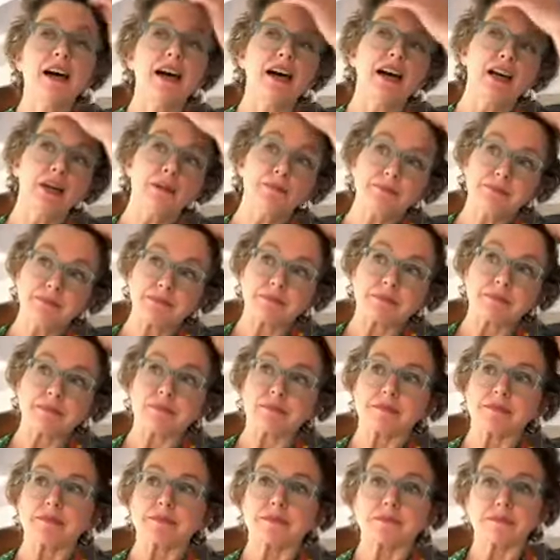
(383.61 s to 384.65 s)

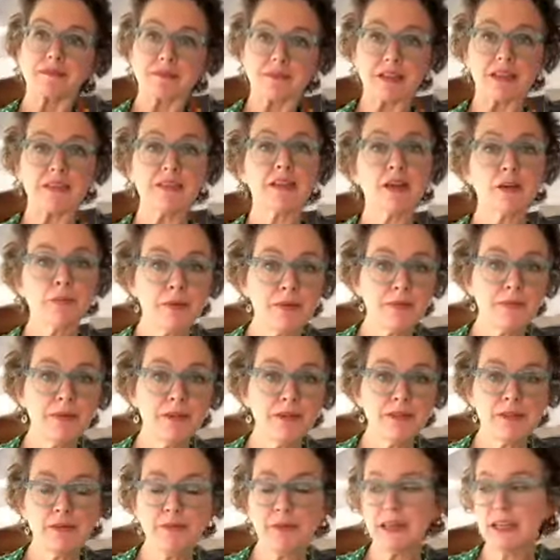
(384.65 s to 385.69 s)
So I've been
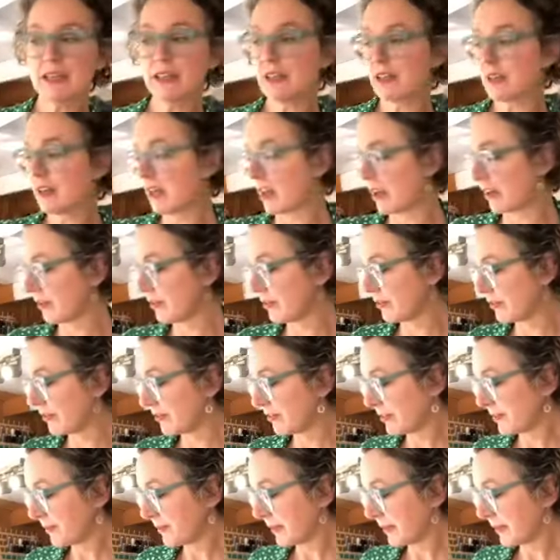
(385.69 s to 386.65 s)
busy making those.